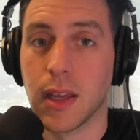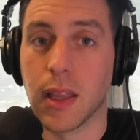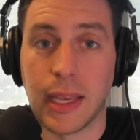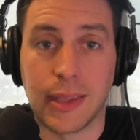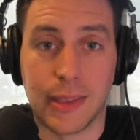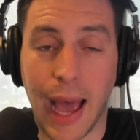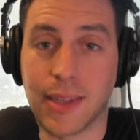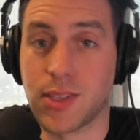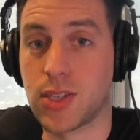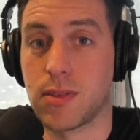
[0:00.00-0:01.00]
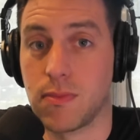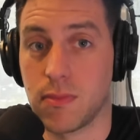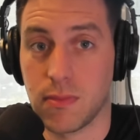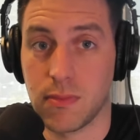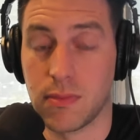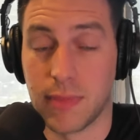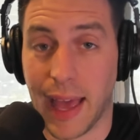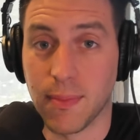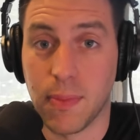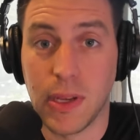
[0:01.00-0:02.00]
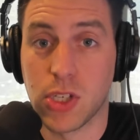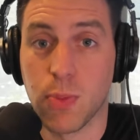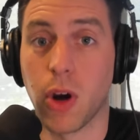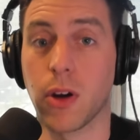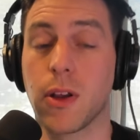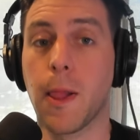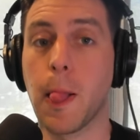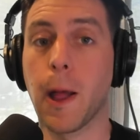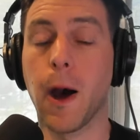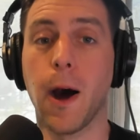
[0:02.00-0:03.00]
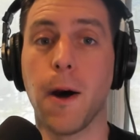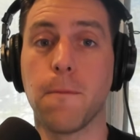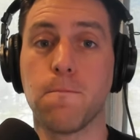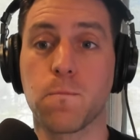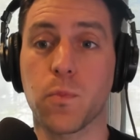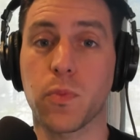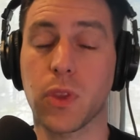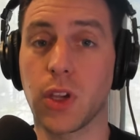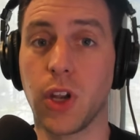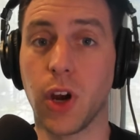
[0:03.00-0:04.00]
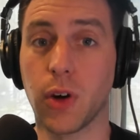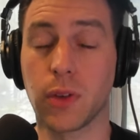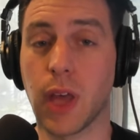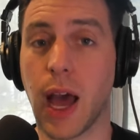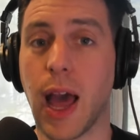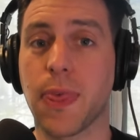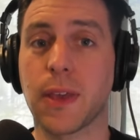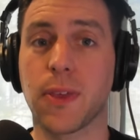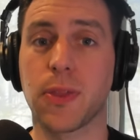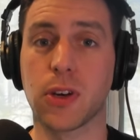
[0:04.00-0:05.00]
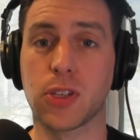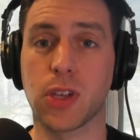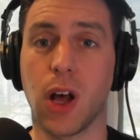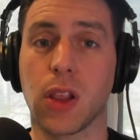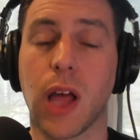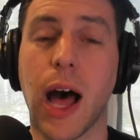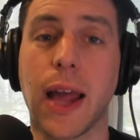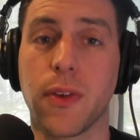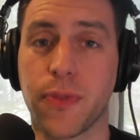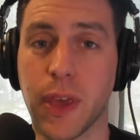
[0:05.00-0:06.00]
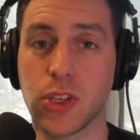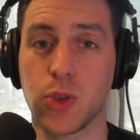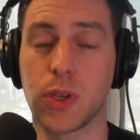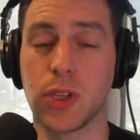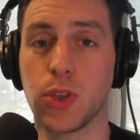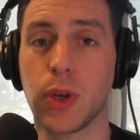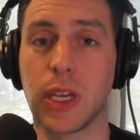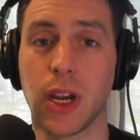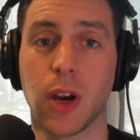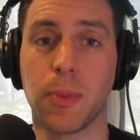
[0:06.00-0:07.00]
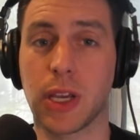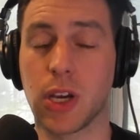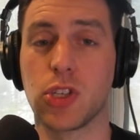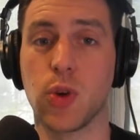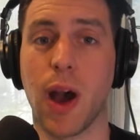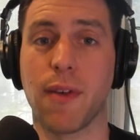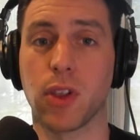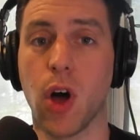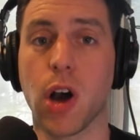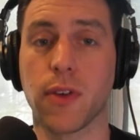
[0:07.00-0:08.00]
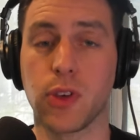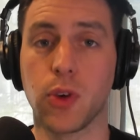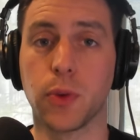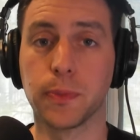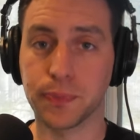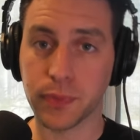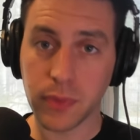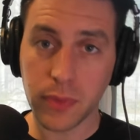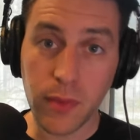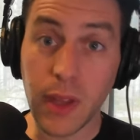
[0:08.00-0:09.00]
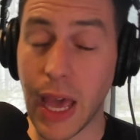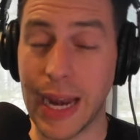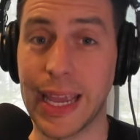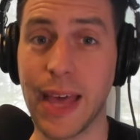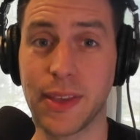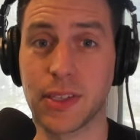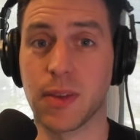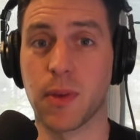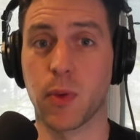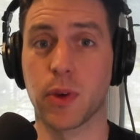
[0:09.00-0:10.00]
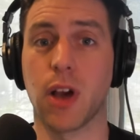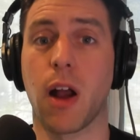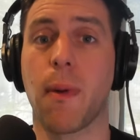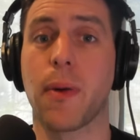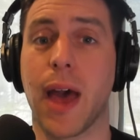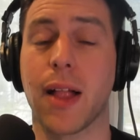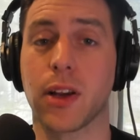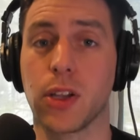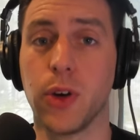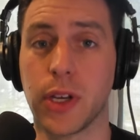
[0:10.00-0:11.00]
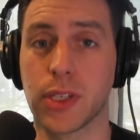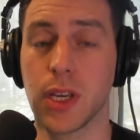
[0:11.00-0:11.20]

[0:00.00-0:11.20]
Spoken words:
Like, that'd be smart. You know, I think that there's a lot of things you can do here because you have a long view. And again, this is something we're going to talk about with Alec Lewis.